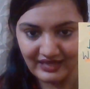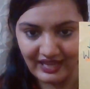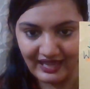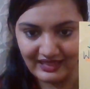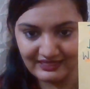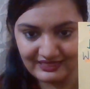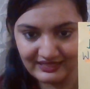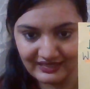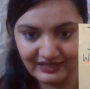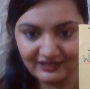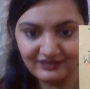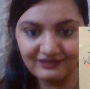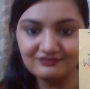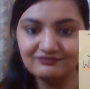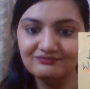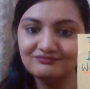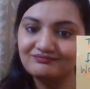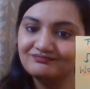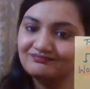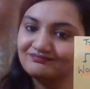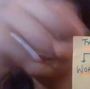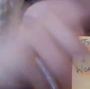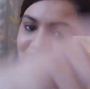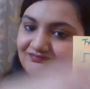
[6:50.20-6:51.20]
and then
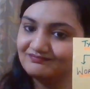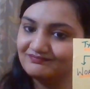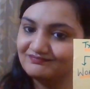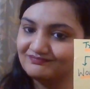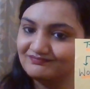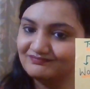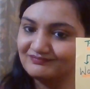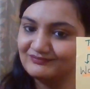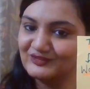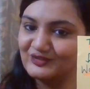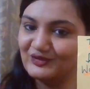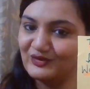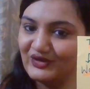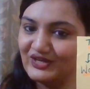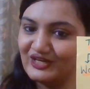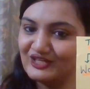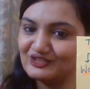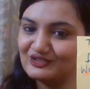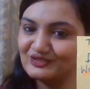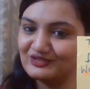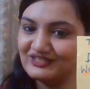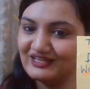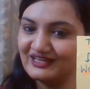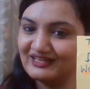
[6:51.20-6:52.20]
going
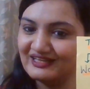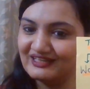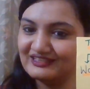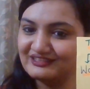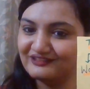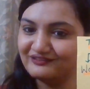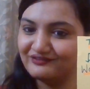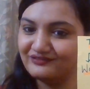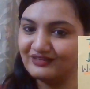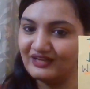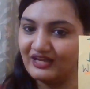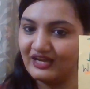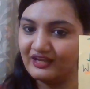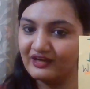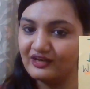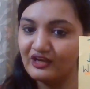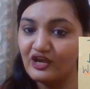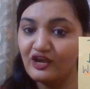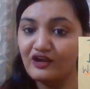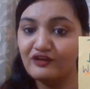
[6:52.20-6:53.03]
to the another flower.